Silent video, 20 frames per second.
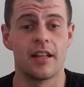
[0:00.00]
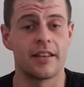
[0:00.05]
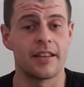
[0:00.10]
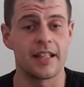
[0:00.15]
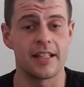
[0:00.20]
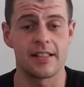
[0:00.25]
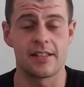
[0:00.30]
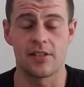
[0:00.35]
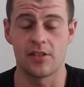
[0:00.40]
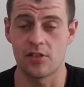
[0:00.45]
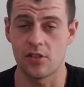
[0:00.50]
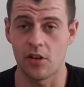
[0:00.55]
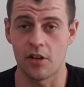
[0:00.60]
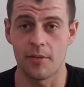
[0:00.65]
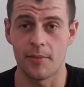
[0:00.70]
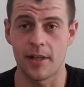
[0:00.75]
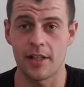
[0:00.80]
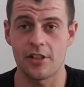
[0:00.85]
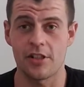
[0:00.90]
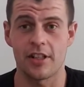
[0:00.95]
This is so
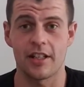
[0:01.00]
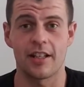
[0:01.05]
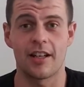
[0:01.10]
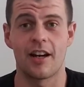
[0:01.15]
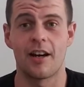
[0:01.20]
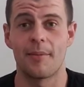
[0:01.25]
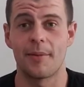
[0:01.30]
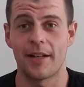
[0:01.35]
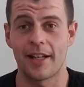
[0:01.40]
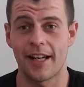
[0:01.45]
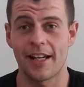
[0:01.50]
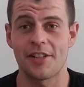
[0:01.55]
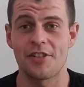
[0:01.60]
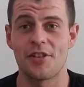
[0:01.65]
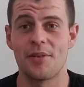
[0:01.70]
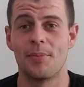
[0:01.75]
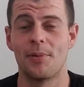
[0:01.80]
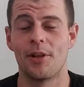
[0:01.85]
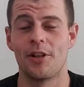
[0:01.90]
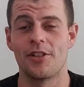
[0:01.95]
much income, and it
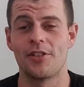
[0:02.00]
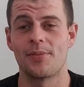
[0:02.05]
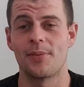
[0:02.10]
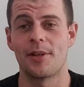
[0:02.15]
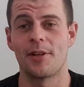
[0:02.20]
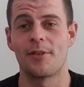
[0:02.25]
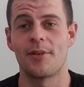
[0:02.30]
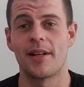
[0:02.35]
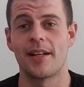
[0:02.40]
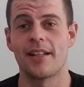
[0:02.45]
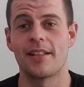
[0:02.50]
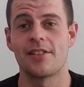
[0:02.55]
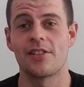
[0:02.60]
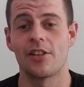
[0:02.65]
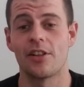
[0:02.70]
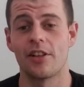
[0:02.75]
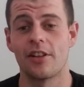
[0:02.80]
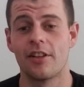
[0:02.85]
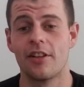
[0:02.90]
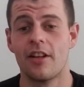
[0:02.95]
actually blows me away.
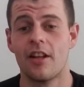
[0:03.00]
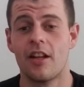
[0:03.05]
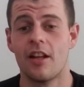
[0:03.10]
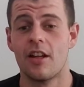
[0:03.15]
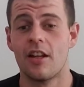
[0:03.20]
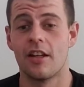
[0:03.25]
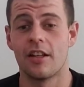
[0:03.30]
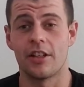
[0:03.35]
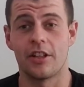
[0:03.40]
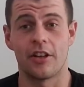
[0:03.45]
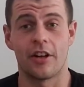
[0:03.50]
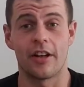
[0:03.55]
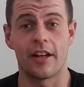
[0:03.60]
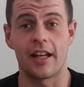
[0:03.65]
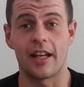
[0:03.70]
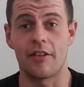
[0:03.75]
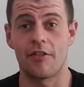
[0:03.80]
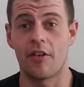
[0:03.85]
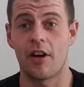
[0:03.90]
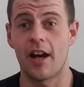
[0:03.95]
So,
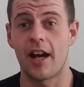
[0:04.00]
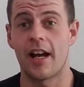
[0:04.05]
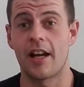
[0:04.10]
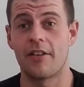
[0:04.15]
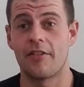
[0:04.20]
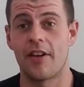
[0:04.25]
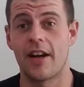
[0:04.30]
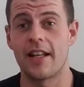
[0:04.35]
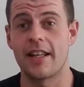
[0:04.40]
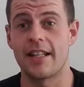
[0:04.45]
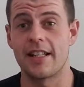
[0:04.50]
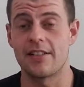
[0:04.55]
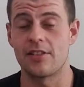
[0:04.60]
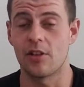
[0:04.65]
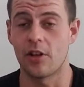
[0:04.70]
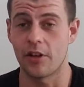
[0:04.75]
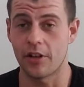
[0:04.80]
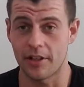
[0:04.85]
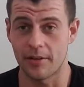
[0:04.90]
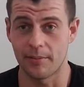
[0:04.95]
if I had this
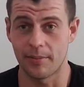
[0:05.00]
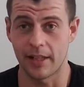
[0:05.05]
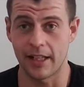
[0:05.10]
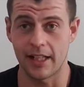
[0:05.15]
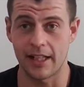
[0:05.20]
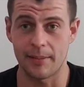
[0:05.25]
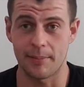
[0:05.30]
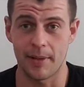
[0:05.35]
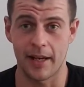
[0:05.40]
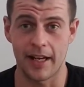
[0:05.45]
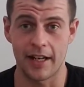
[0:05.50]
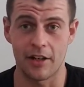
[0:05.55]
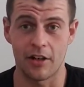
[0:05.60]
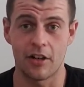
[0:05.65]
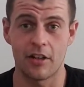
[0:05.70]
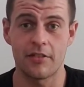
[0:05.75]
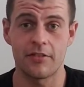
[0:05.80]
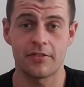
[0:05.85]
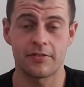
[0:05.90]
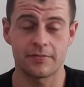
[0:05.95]
loan completely paid
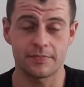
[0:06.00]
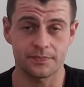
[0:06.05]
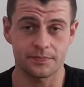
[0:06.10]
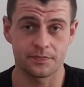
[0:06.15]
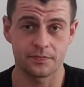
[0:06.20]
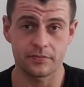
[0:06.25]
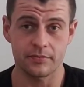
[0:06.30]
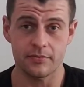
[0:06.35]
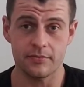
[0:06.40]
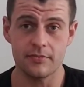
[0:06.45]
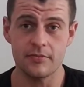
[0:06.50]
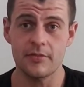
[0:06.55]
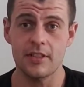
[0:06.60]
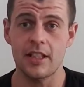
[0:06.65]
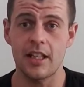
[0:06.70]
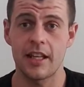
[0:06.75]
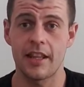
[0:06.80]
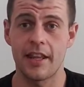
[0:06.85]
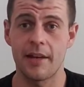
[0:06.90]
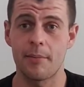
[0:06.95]
off,
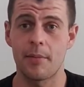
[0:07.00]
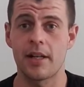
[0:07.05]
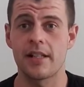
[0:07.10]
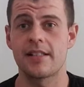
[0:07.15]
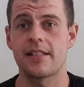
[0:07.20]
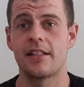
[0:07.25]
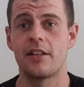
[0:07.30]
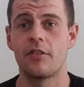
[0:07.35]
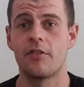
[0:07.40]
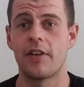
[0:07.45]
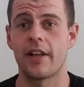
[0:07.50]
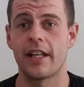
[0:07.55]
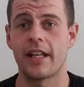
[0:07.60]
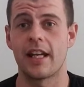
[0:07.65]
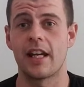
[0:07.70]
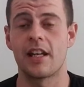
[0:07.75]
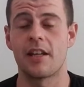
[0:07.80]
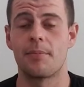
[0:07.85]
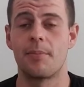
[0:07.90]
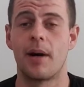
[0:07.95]
then myself and
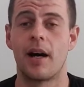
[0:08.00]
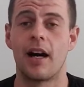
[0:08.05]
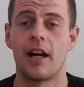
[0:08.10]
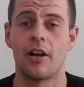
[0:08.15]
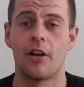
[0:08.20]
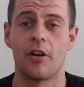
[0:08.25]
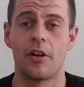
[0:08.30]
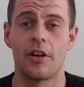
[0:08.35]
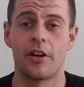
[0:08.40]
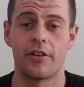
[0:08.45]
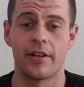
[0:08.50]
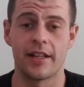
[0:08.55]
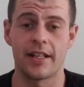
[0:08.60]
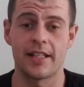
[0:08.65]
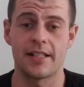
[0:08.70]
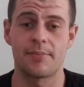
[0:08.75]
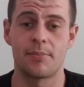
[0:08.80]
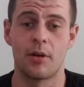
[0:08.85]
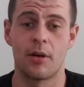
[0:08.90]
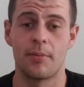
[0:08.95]
the other part owner in
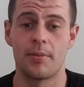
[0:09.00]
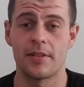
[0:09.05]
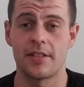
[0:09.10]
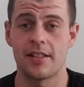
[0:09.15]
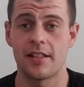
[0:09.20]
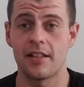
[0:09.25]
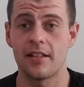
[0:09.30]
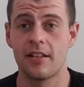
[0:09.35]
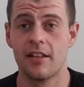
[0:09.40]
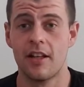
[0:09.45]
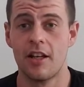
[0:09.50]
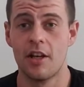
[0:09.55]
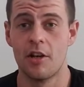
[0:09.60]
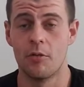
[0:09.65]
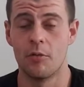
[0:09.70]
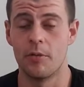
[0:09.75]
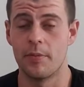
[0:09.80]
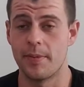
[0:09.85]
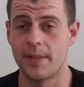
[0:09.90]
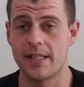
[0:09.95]
this property
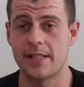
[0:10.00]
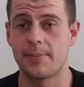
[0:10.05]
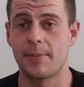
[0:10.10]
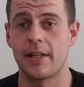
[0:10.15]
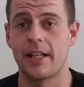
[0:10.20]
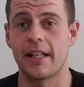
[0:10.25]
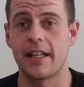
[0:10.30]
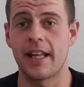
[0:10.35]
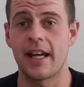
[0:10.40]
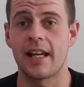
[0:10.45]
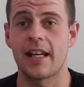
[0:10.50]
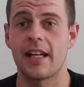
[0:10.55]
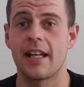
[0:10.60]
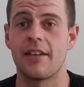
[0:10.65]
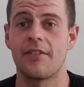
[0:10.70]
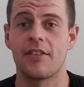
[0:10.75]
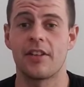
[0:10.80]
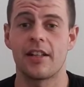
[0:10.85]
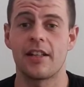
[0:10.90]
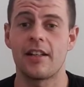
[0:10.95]
would be splitting that
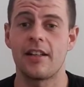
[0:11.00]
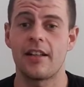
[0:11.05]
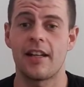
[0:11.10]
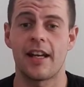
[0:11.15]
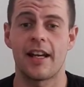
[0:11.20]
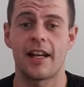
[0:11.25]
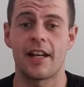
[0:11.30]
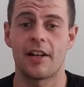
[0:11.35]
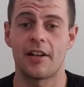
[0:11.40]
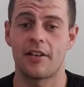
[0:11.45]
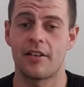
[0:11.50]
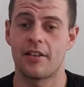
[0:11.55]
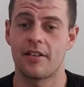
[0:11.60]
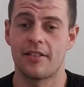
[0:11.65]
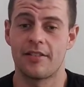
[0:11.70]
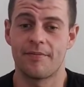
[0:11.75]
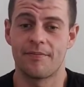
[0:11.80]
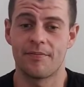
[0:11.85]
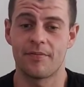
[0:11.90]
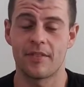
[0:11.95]
evenly, and
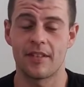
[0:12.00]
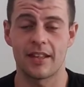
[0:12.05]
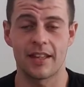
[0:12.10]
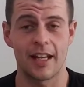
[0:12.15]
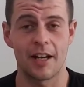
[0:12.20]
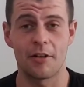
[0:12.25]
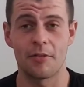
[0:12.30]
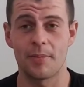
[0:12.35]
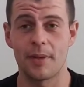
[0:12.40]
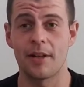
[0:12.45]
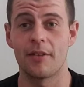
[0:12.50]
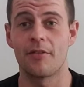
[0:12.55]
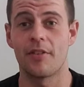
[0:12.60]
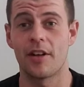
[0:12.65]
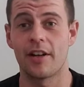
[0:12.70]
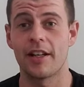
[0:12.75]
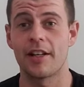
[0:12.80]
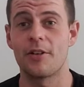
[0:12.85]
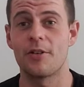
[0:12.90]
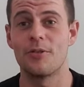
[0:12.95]
that would be a
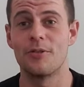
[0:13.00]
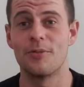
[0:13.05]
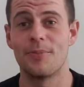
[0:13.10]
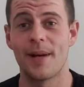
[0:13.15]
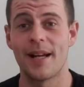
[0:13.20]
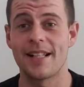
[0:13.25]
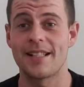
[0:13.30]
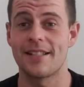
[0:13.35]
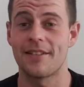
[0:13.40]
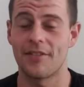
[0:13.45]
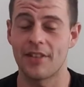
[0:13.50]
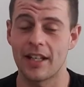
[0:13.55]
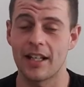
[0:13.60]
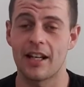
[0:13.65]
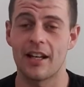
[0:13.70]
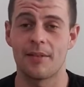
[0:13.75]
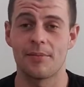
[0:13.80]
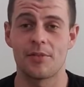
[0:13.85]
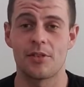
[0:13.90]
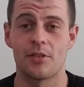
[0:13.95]
very cool passive
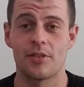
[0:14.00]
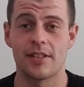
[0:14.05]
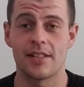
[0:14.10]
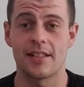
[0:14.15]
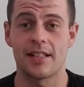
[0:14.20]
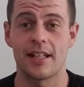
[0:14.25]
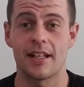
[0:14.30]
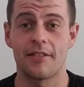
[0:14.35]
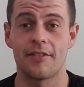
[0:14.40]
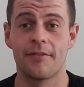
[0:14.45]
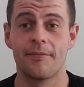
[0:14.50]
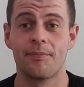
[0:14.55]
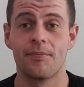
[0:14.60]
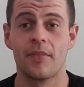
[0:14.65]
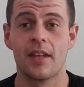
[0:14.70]
income to receive.